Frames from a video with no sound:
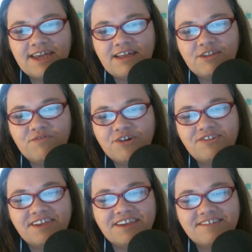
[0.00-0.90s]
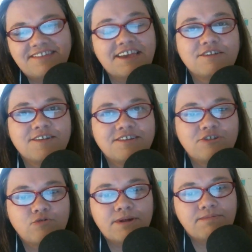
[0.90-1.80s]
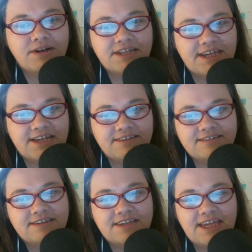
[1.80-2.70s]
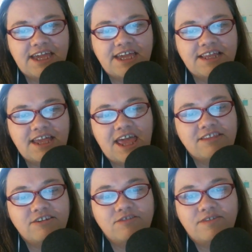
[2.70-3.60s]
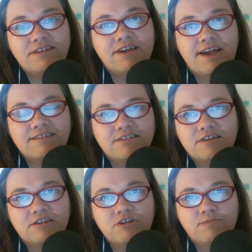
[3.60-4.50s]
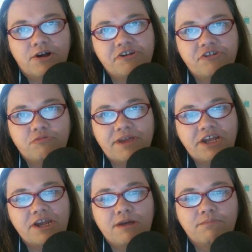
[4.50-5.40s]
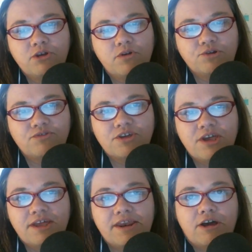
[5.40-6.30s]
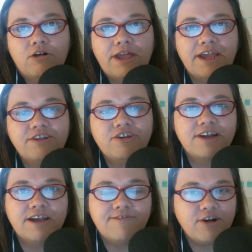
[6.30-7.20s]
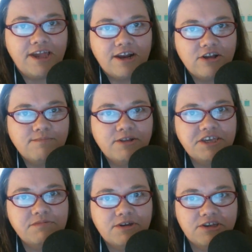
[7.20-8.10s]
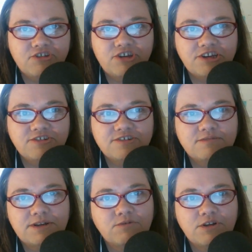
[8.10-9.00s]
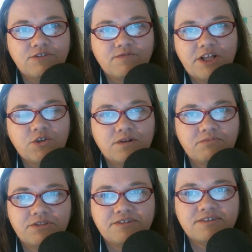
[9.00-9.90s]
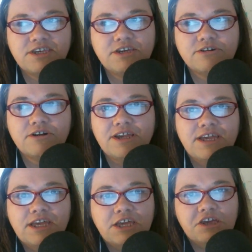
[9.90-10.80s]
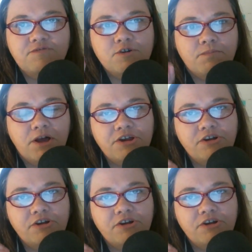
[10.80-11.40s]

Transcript: the first thing is, thanks for listening to my podcast. And it is fantastic that you bought your domain at Bluehost. Now, Angie and I have already had a couple of email exchanges, but I wanted to follow up with this here. If you bought